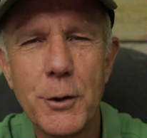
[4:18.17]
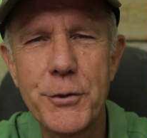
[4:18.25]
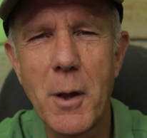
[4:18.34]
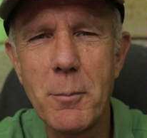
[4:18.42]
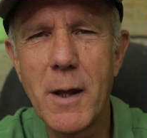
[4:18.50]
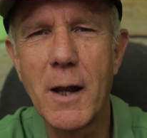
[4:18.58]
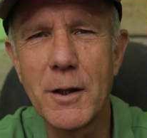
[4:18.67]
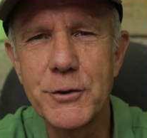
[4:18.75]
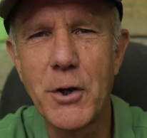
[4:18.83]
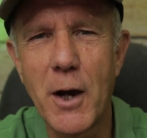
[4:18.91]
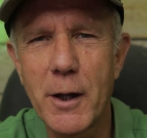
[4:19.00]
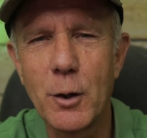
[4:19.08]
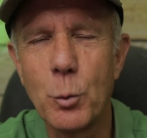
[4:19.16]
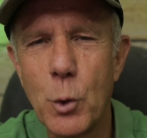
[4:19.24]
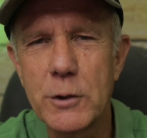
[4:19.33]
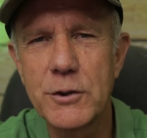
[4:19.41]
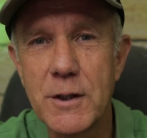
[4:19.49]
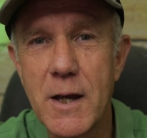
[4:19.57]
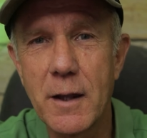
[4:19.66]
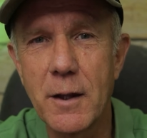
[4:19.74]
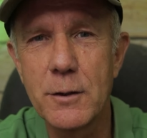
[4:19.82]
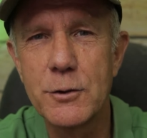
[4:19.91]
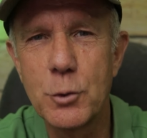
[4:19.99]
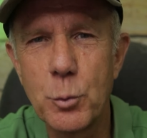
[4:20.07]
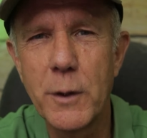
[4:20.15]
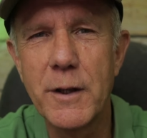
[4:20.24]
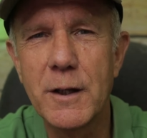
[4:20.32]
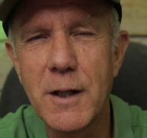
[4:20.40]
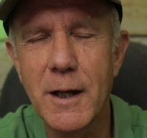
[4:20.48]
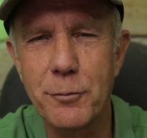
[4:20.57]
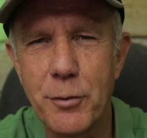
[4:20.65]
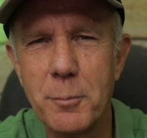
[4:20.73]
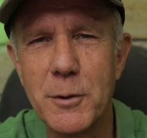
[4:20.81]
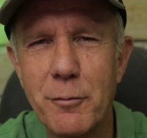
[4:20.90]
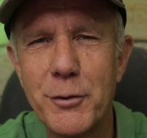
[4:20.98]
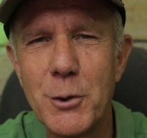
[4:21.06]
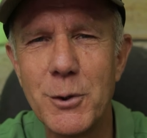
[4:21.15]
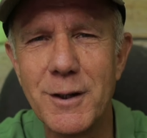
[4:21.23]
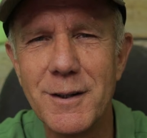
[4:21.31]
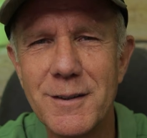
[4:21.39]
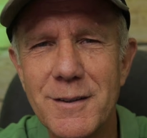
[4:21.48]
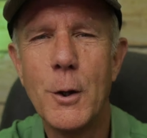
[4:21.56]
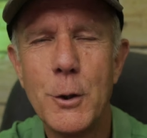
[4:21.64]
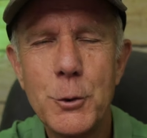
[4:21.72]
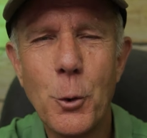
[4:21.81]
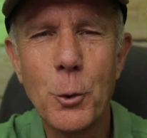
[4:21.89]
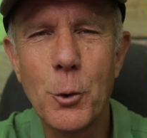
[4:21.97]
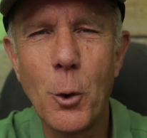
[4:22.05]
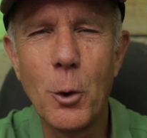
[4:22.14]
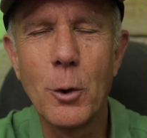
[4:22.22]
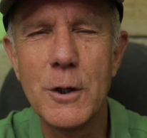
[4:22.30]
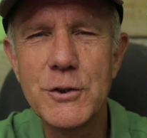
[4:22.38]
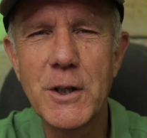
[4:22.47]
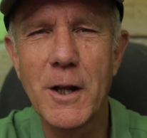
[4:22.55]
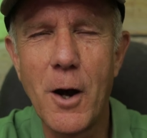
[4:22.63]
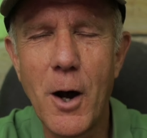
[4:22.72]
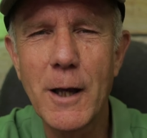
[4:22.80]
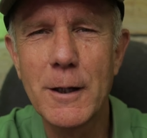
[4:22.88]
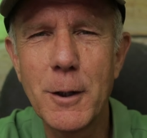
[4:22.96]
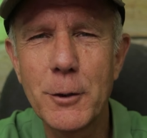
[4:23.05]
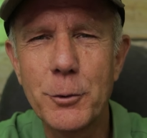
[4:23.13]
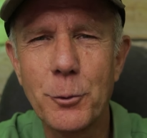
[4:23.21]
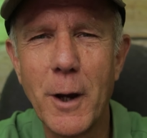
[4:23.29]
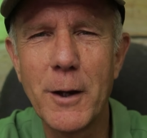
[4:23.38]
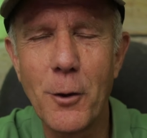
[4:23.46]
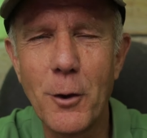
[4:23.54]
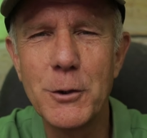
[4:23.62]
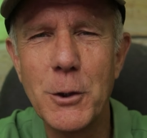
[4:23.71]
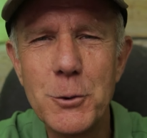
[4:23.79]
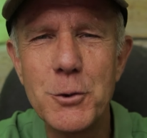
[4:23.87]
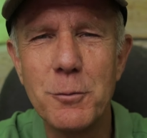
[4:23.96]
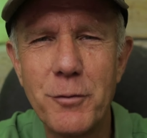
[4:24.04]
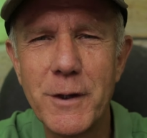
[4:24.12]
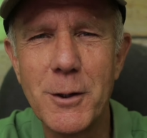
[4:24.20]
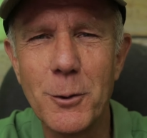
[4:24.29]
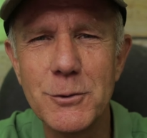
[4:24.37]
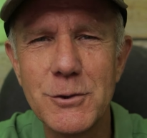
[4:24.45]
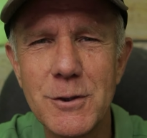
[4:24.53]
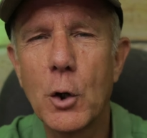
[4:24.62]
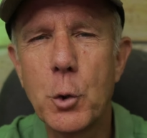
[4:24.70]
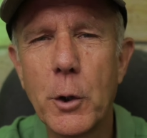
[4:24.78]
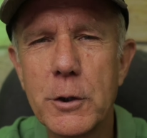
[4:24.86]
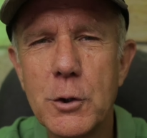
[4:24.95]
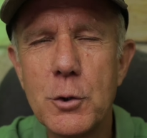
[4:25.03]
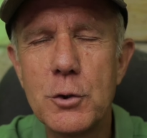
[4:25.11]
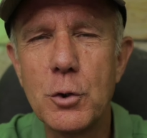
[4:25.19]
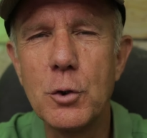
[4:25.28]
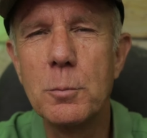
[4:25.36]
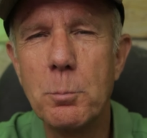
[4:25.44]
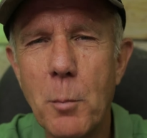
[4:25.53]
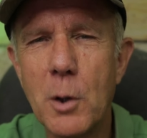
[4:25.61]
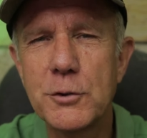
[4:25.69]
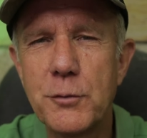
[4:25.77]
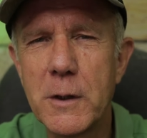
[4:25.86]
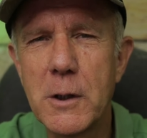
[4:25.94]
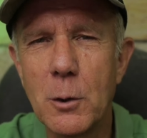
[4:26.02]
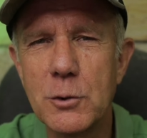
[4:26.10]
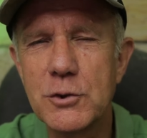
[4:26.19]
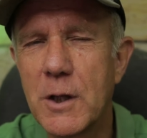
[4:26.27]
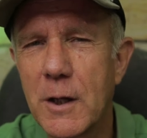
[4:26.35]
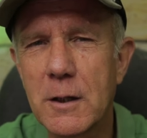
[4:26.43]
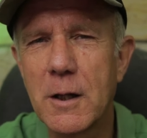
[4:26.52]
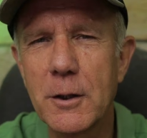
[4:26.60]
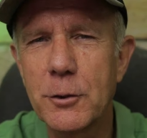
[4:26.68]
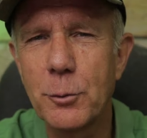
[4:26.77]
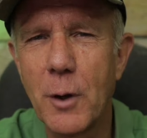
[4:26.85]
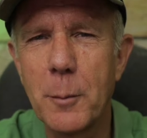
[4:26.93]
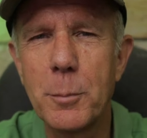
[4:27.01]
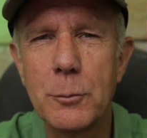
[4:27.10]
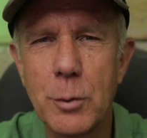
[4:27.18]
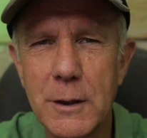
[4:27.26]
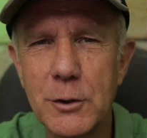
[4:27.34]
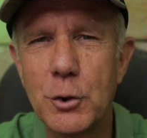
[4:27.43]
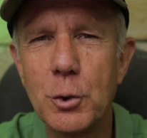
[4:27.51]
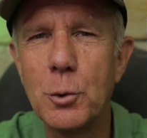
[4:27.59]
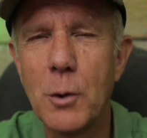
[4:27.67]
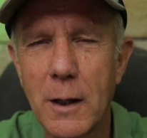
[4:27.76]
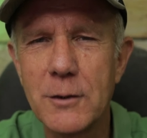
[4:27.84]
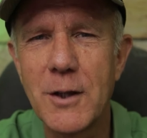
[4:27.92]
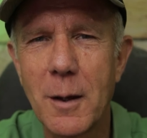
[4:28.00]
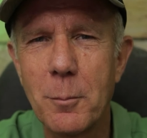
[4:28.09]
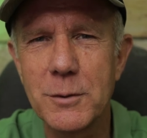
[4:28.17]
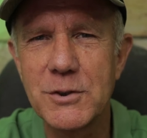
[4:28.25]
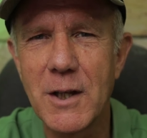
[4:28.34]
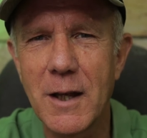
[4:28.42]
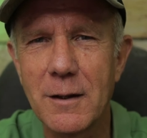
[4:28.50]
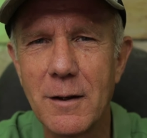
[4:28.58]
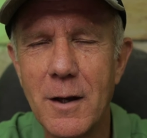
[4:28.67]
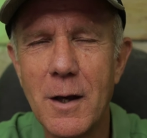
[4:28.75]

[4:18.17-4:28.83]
Your thumbnail and title work together to win the click from your viewer. Your goal is to get a high click-through rate on YouTube videos. According to YouTube, most videos get a click-through rate between 2 and 10%.